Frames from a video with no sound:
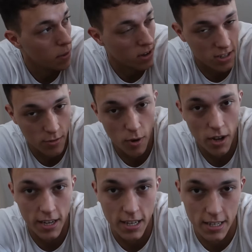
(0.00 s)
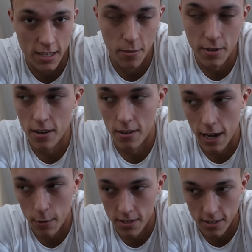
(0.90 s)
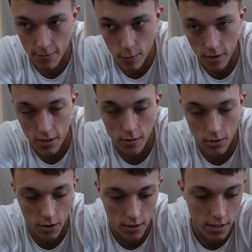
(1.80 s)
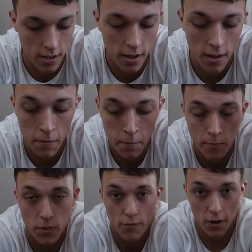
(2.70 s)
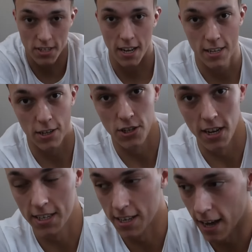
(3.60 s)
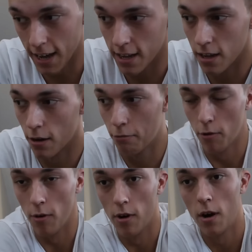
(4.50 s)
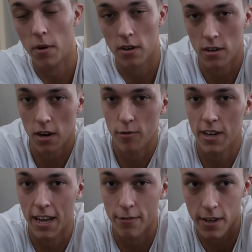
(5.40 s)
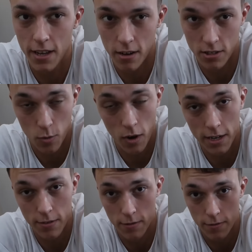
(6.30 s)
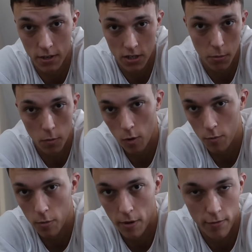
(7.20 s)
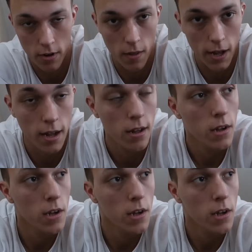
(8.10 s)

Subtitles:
because of working so many long hours, as I've already told you guys. First leg session yesterday, I thought, I'm not going to go really heavy. I squatted for the first time. I warmed up, everything like that.